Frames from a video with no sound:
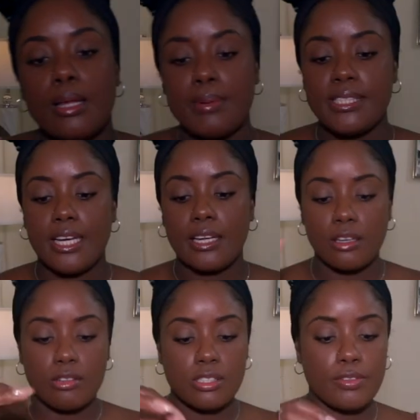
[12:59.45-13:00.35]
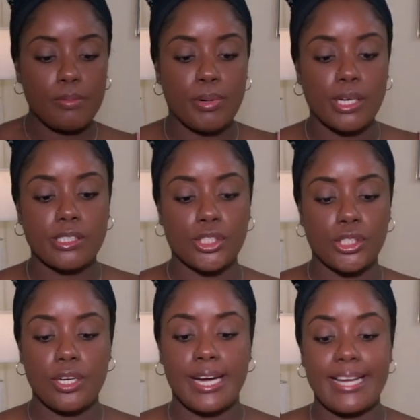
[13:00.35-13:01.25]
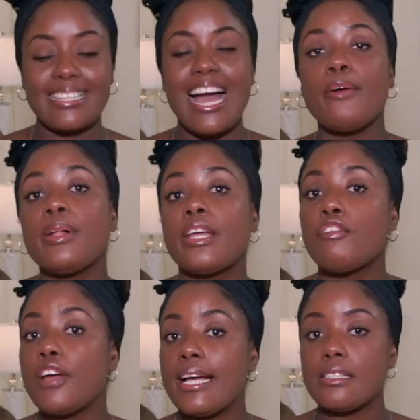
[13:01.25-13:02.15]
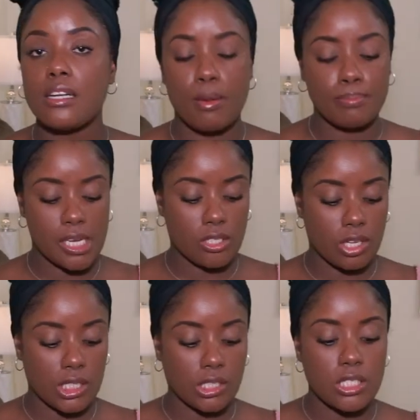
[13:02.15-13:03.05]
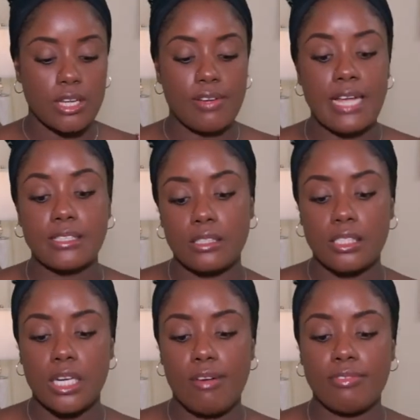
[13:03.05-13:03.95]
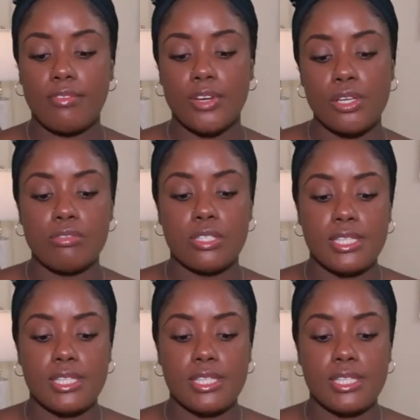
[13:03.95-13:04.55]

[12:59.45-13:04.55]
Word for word: let me take it out of the box and show you guys i will give you guys an update on this because as i said i've never used